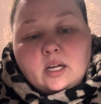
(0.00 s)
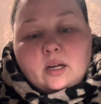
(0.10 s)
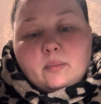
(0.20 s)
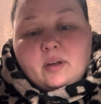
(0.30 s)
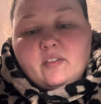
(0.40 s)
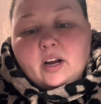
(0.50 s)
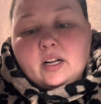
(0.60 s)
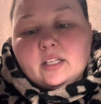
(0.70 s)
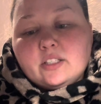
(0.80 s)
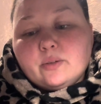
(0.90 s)
Behavior
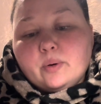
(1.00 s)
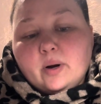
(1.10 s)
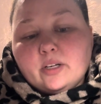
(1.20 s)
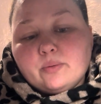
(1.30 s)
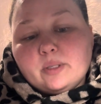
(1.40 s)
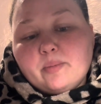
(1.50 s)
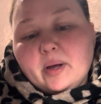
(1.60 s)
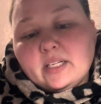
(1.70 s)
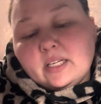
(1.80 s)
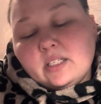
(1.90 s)
analysts are required to
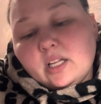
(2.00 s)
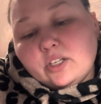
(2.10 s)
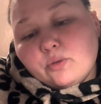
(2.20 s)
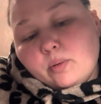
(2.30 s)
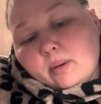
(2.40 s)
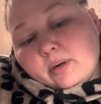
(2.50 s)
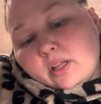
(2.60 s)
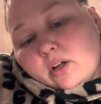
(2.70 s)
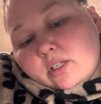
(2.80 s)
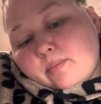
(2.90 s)
respect intellectual property
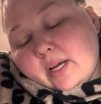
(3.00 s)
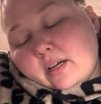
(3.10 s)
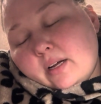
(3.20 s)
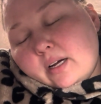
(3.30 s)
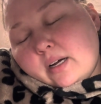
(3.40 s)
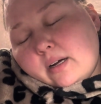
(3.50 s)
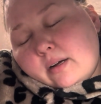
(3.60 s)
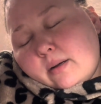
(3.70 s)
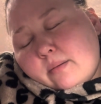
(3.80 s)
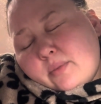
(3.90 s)
laws by
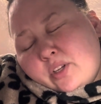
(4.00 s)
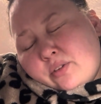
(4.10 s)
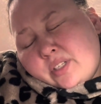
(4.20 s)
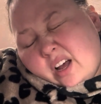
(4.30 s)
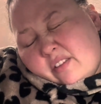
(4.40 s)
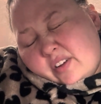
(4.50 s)
use of